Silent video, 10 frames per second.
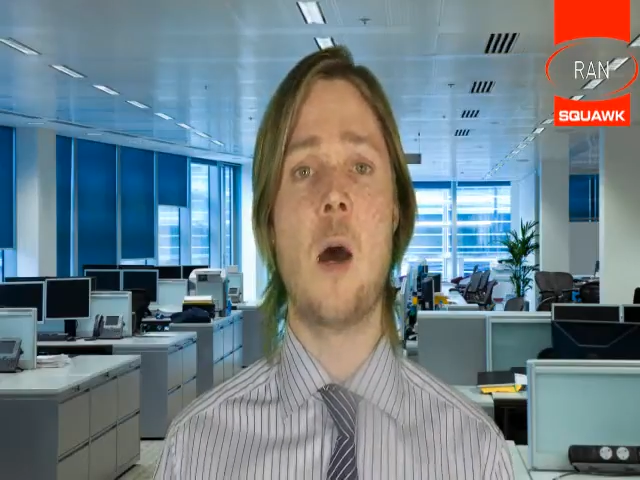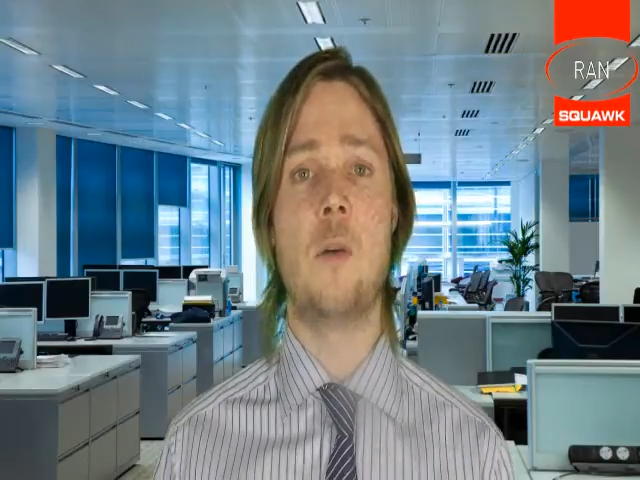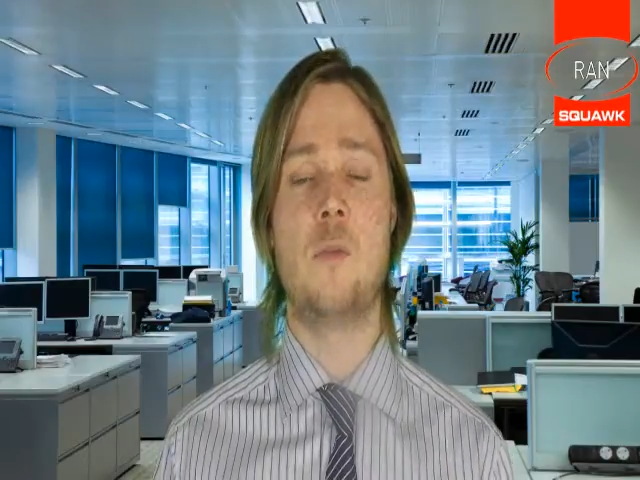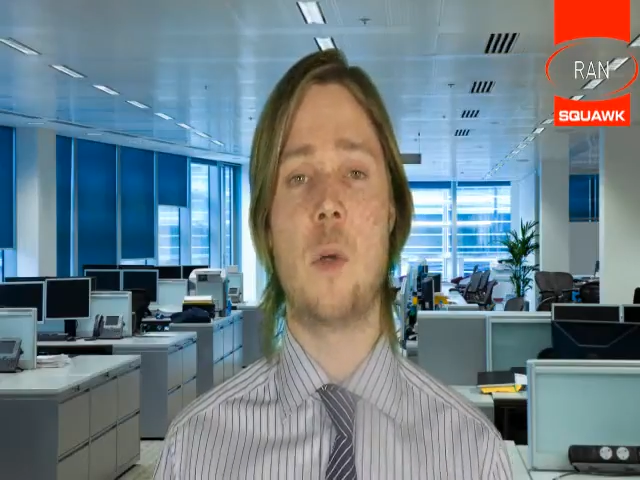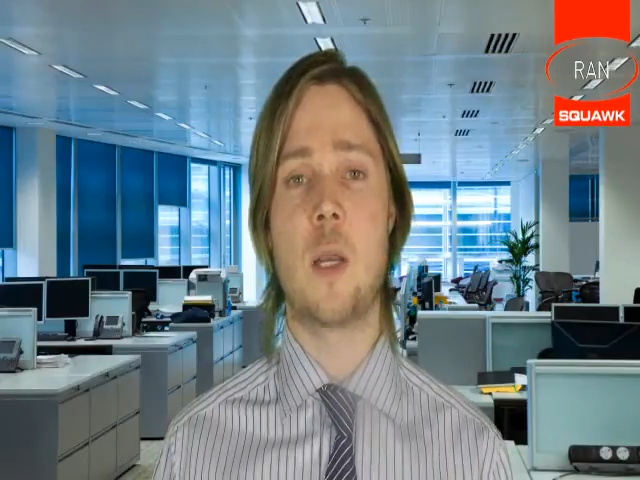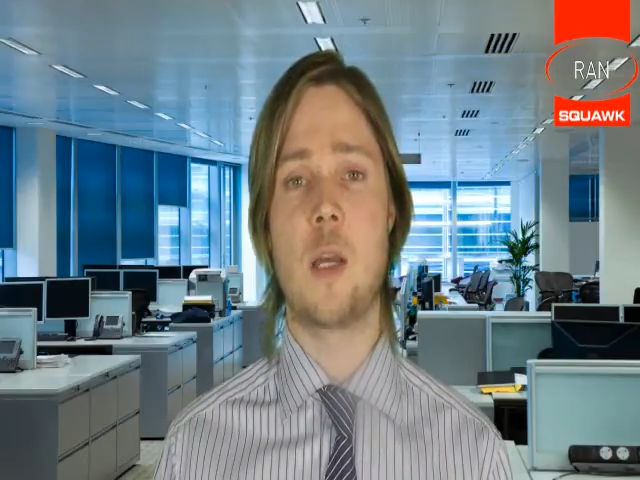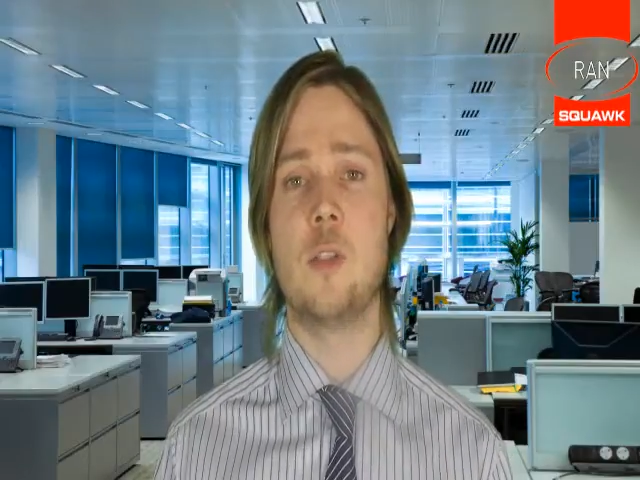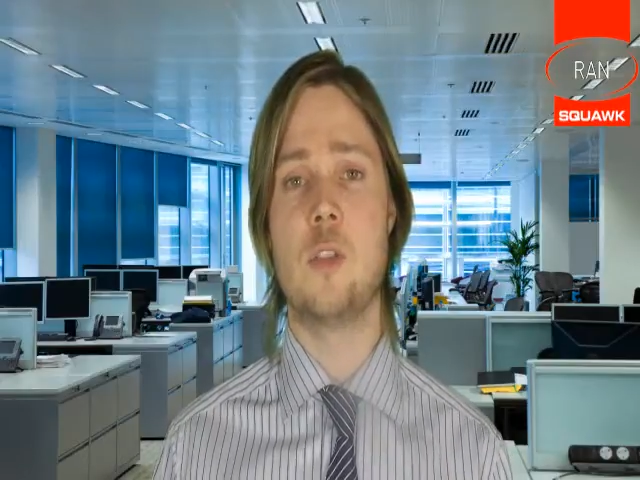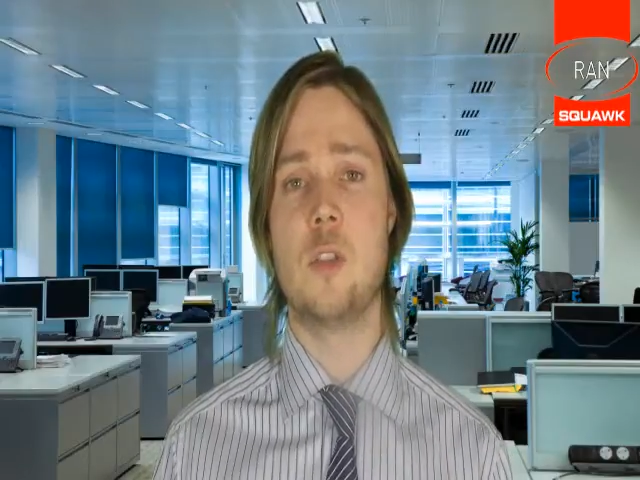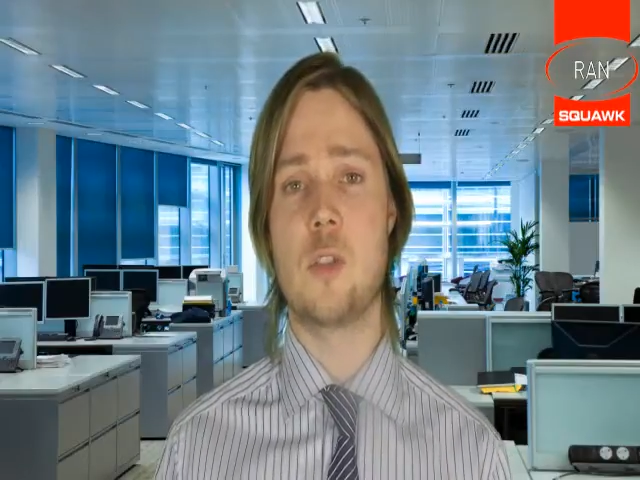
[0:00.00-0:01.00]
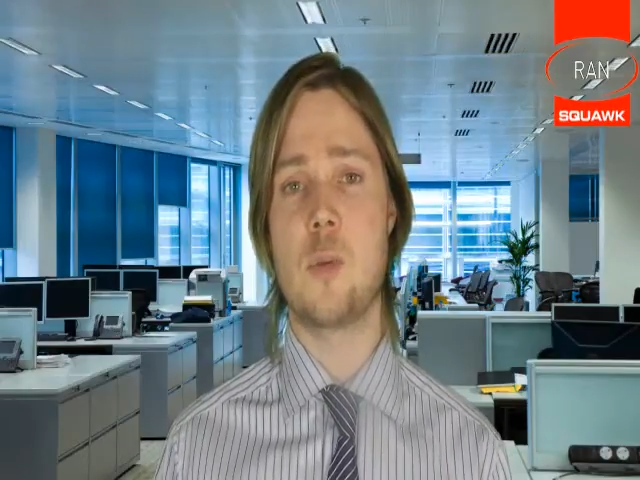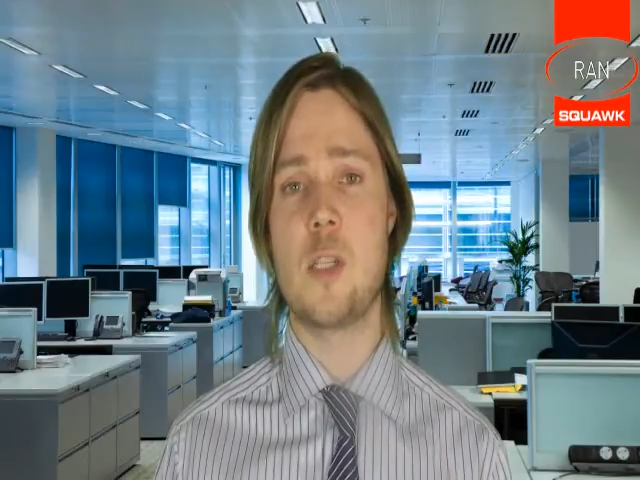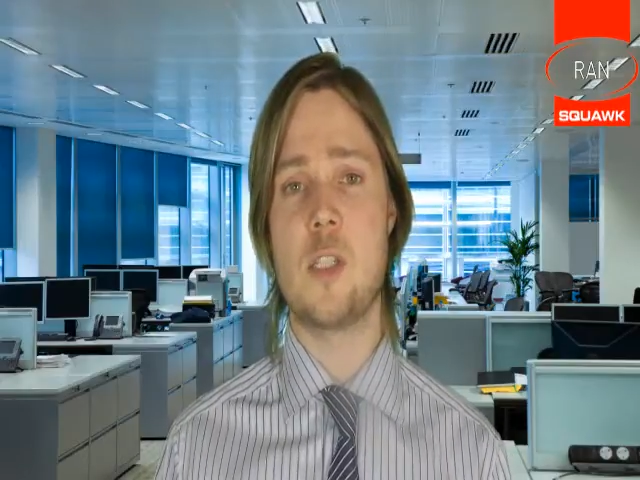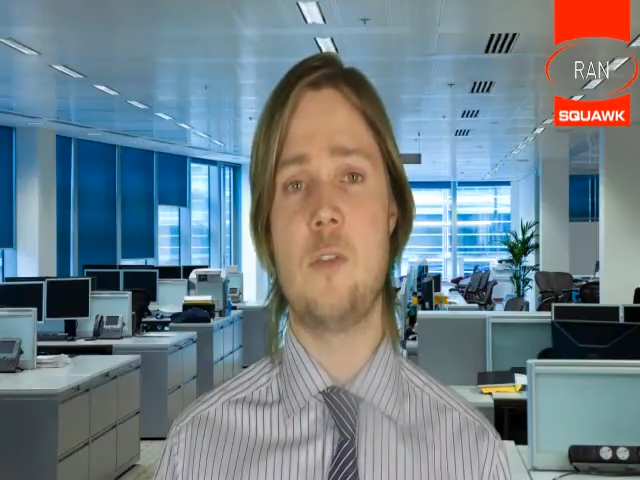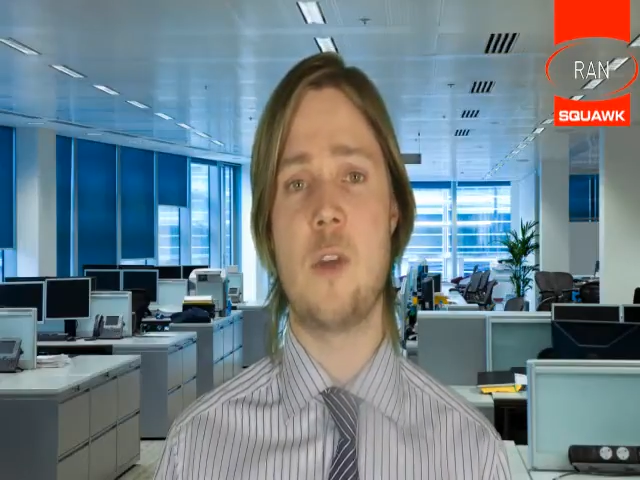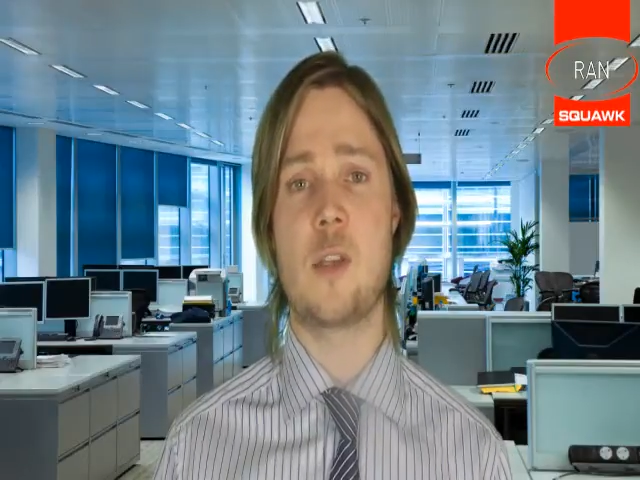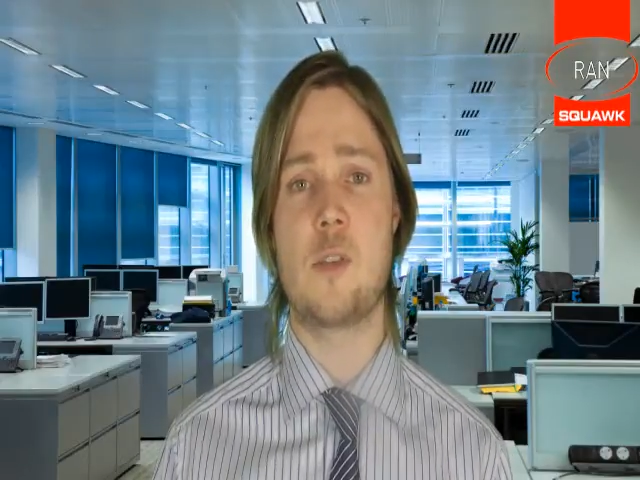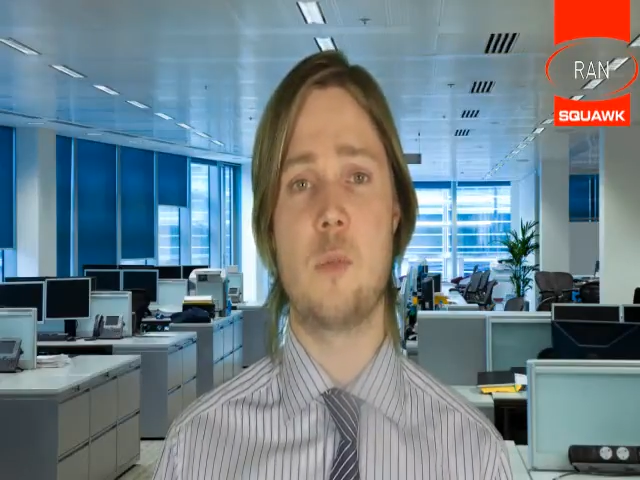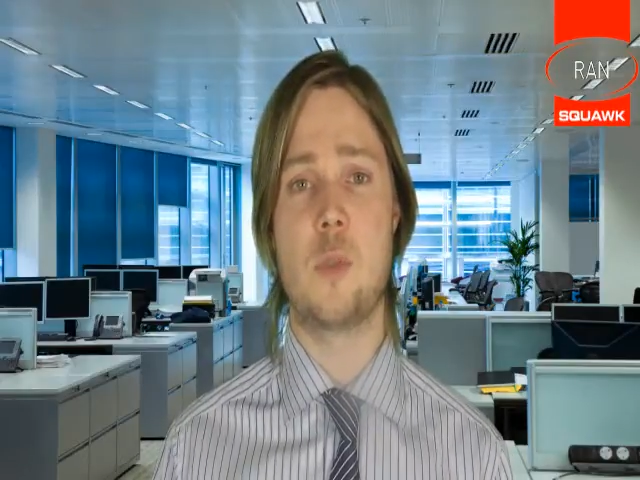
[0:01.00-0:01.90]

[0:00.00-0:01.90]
of 120,000,